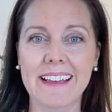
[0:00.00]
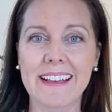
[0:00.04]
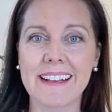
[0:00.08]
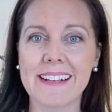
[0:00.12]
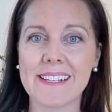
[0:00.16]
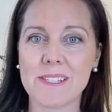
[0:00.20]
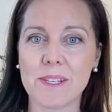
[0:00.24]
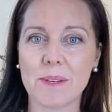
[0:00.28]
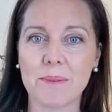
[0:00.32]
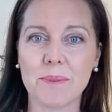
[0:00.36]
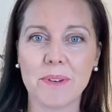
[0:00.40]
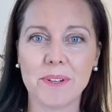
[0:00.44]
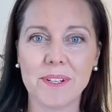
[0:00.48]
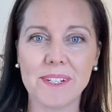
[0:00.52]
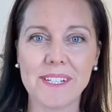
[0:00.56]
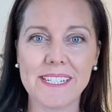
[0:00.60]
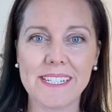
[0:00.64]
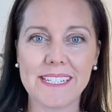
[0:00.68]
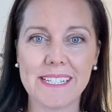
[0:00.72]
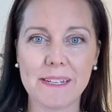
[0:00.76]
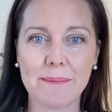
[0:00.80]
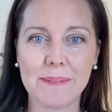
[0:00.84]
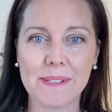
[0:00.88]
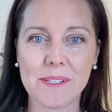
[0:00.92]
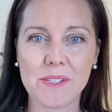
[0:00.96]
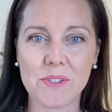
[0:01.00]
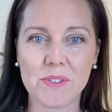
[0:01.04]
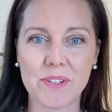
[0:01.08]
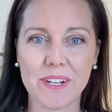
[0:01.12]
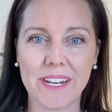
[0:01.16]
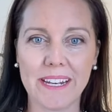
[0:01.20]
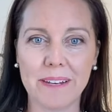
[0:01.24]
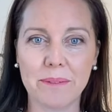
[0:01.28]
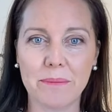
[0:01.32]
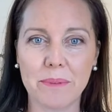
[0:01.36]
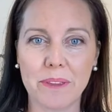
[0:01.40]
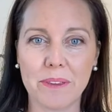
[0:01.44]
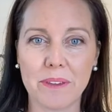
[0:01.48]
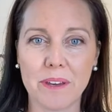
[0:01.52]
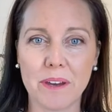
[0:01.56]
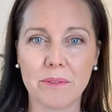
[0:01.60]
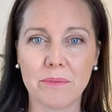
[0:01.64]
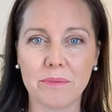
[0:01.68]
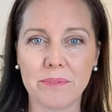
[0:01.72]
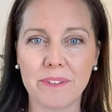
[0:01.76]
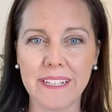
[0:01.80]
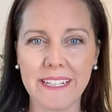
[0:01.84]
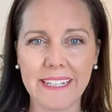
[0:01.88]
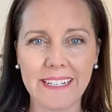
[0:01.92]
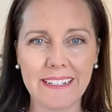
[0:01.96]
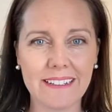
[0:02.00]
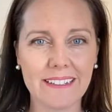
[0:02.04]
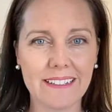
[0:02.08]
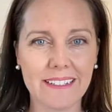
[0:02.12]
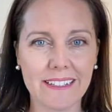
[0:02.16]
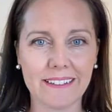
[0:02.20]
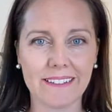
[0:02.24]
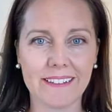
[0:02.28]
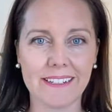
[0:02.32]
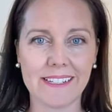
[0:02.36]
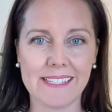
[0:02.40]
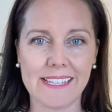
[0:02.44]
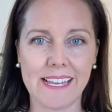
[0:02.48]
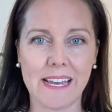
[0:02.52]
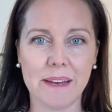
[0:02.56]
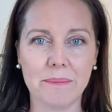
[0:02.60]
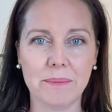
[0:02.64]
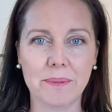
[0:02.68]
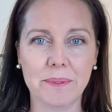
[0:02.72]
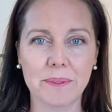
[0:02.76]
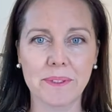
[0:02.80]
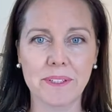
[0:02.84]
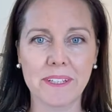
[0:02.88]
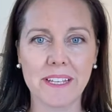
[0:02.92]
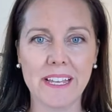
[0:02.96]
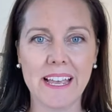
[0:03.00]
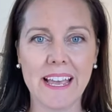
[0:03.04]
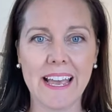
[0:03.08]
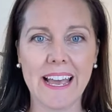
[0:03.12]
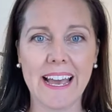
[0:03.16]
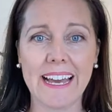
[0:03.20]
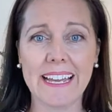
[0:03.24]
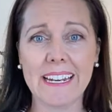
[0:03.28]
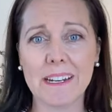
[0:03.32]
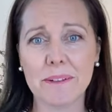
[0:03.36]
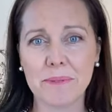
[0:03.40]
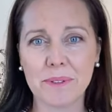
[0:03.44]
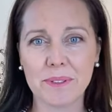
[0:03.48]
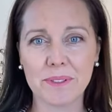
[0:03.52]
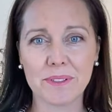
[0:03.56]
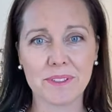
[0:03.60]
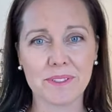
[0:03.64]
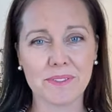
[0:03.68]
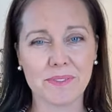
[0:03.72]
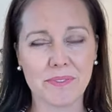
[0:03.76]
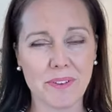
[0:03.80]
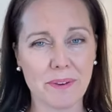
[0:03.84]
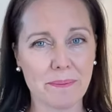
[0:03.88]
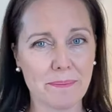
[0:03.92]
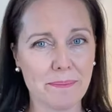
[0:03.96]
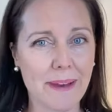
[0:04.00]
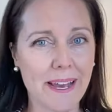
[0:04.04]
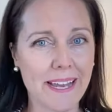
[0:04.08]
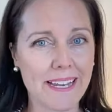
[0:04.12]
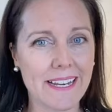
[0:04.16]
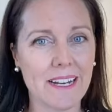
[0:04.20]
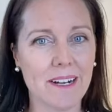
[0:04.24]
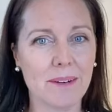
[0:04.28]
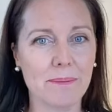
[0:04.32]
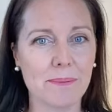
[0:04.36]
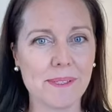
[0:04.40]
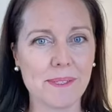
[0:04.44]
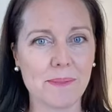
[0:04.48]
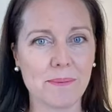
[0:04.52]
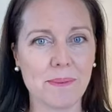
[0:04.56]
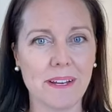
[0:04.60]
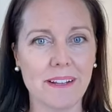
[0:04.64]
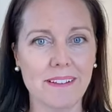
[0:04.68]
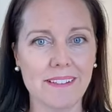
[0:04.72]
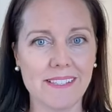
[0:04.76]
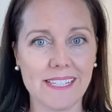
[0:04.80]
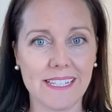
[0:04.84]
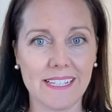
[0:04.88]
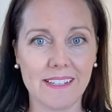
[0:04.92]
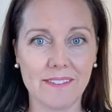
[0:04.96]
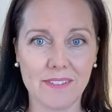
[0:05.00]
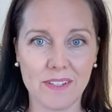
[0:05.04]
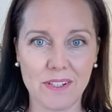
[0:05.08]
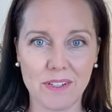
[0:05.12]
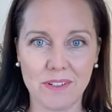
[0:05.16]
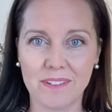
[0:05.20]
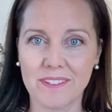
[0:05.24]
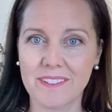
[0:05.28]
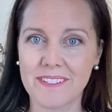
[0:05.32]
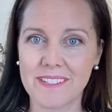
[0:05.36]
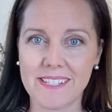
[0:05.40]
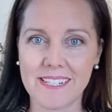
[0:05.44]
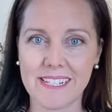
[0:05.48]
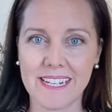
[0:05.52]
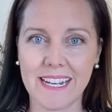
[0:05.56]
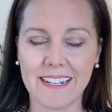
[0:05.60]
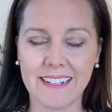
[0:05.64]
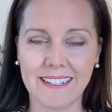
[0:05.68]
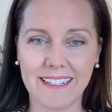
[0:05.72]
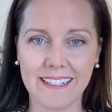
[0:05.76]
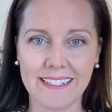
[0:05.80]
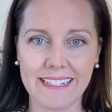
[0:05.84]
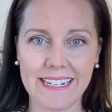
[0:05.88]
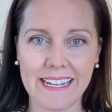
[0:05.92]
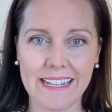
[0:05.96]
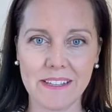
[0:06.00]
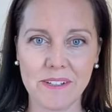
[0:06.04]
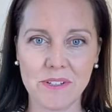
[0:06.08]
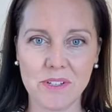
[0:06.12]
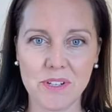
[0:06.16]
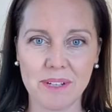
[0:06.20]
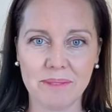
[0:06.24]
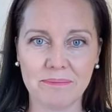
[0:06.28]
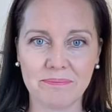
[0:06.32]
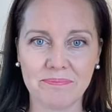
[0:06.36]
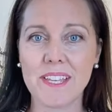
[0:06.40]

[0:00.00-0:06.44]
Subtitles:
So I'm going to demonstrate with a really clear example, and I wonder if it might help as well to give a non-styling analogy.